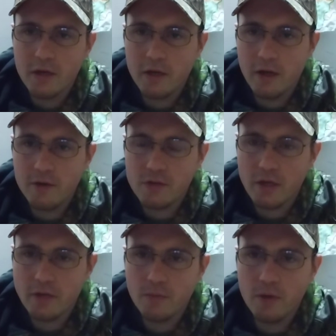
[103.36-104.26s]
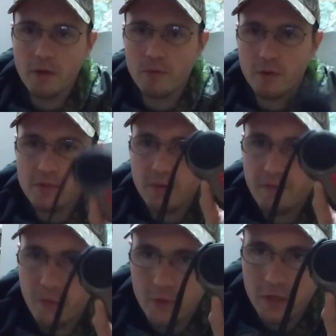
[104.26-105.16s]
And I was like, well, when I
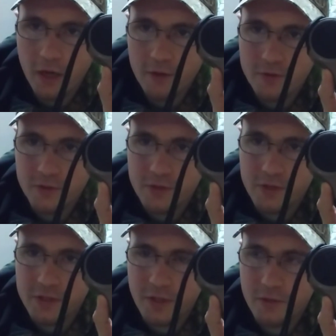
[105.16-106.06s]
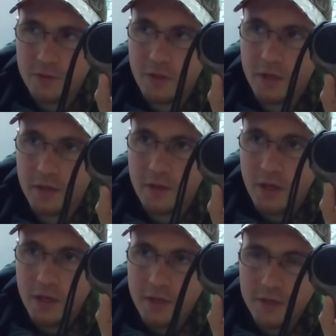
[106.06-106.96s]
spent $40 on this, I was like,
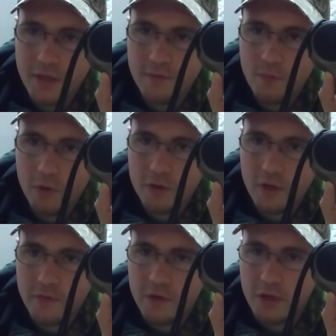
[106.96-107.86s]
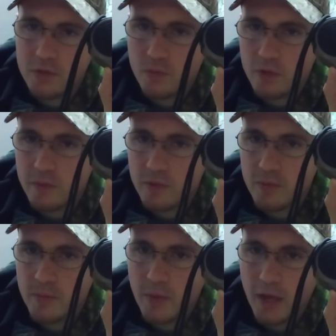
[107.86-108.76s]
is it even worth it? If it doesn't work, I'm going to
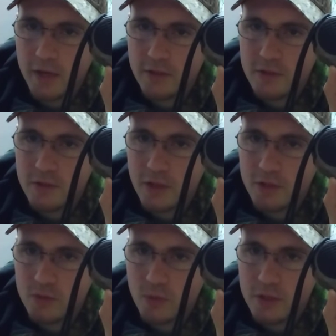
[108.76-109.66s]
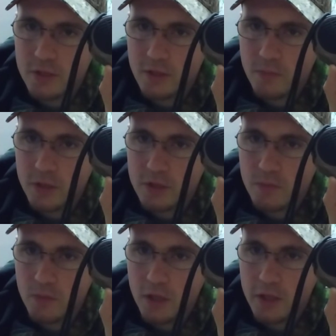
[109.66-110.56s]
be mad because then I just wasted a bunch of
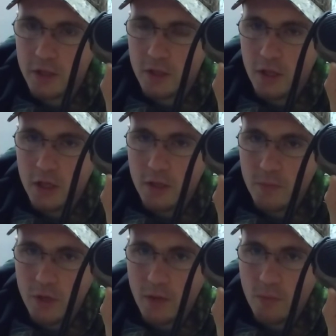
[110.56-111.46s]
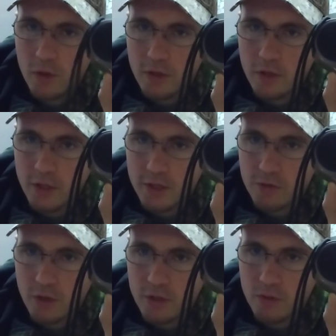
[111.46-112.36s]
money. But I wanted
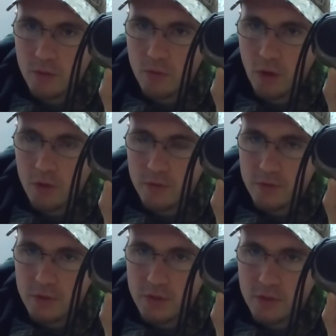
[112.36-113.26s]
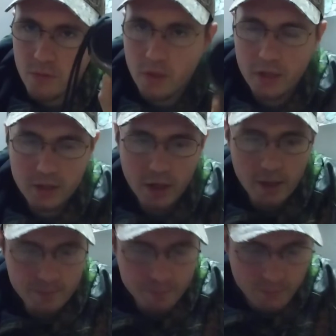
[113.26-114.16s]
electronic crow call, and this is what I
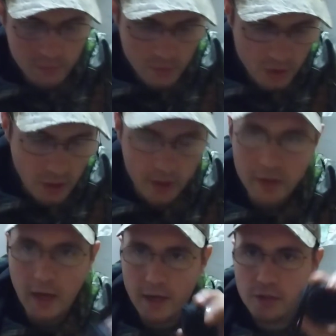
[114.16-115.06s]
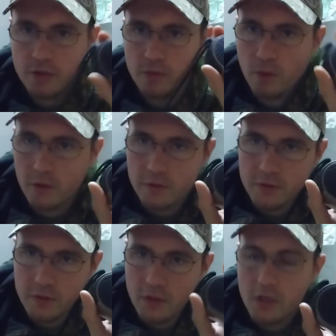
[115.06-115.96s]
got. And it actually
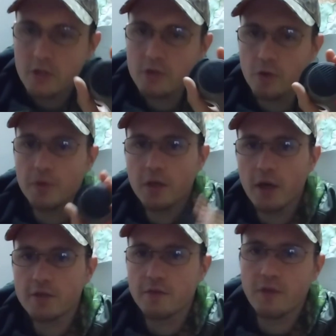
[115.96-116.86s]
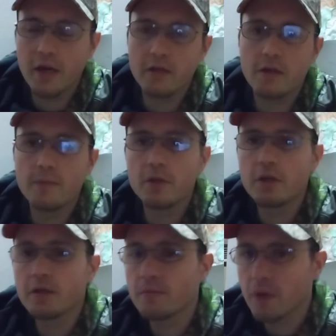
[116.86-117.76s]
works. So because of that, coming
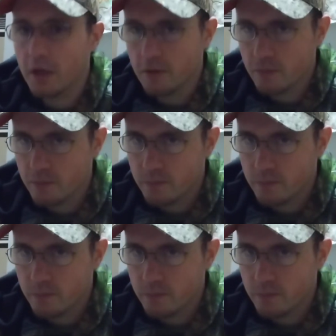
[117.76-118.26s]
in the mail,